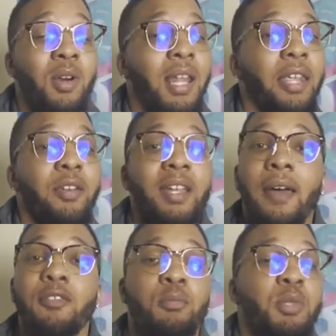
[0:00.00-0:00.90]
Like you can
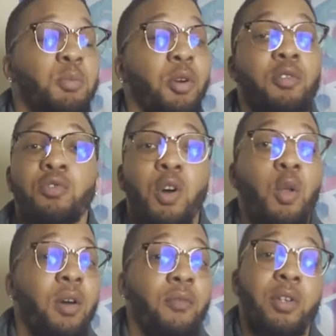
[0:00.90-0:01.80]
have so much more
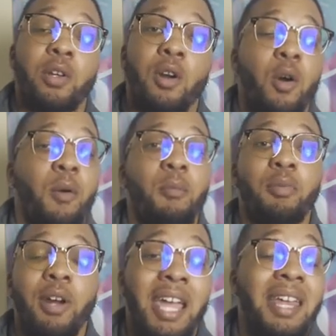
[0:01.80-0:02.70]
control over your own
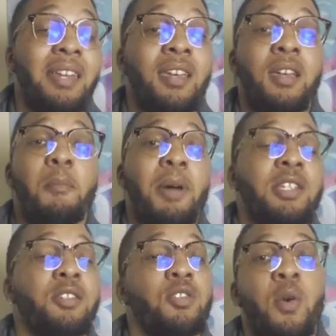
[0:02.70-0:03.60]
brand by
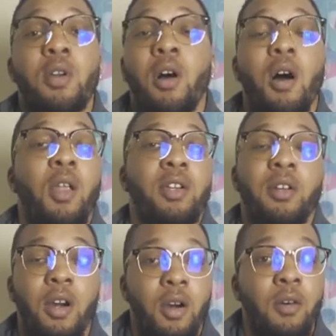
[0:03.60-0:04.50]
just doing it all on
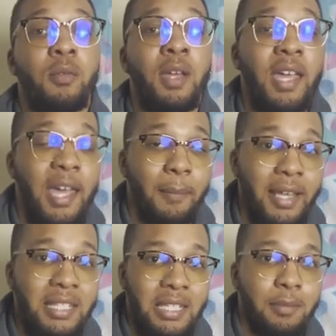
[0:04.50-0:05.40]
your own. It
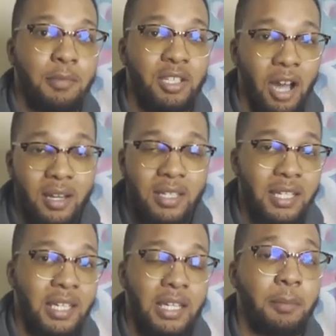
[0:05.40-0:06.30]
might seem
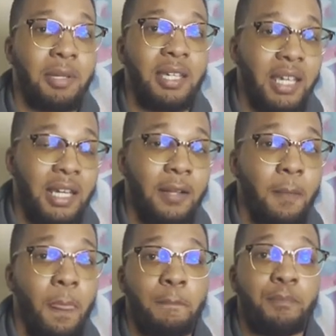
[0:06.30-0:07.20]
daunting in the beginning,
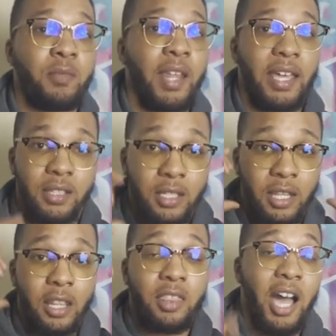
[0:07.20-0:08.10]
like the,
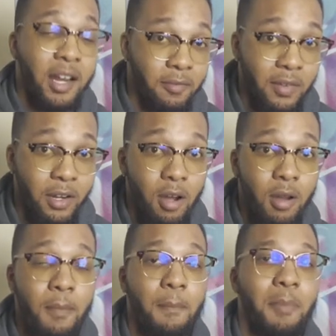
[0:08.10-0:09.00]
the thought of it
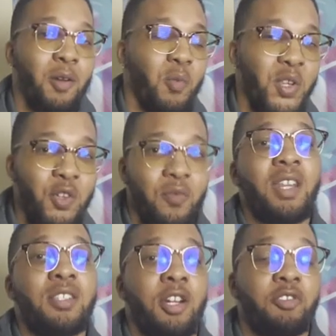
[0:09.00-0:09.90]
all, but when you really
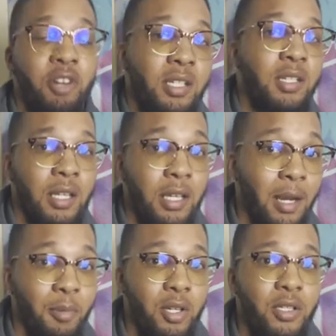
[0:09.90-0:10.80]
start crunching the
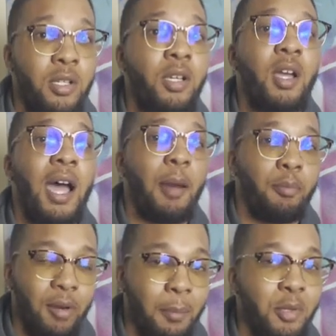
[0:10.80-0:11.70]
numbers, I
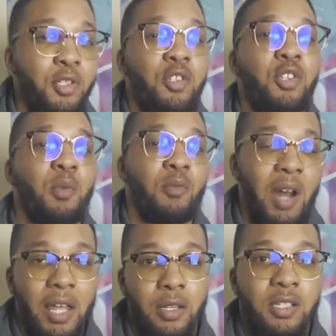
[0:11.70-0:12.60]
promise you, you will
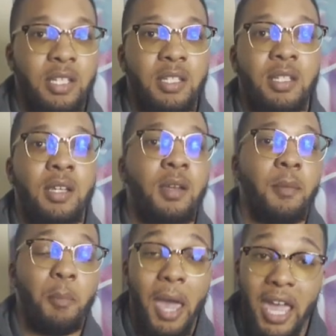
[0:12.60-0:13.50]
rather just
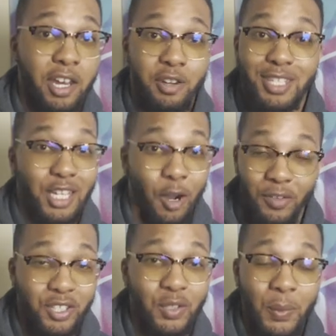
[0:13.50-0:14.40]
pay yourself
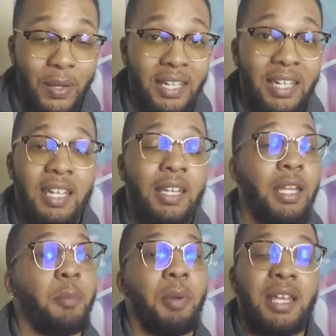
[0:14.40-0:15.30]
to do it than
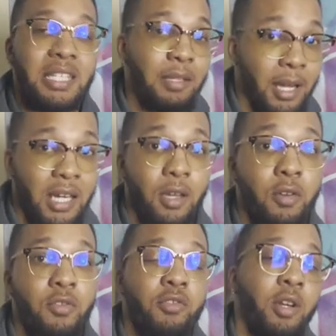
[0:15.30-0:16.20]
to pay somebody
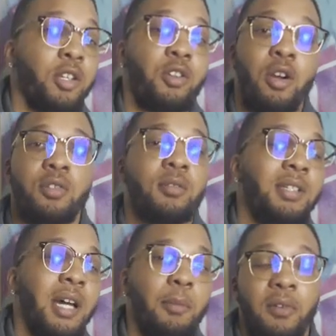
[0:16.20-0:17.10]
else who's gonna charge you
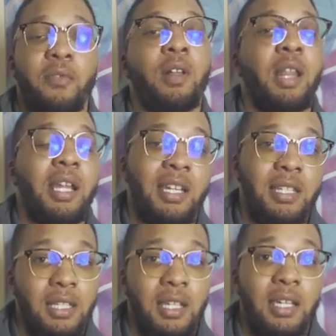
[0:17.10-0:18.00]
double for all
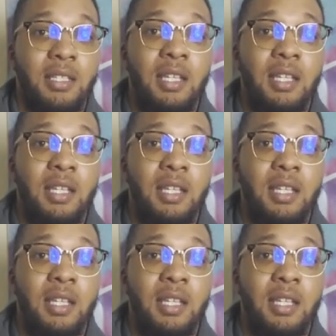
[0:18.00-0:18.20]
these things.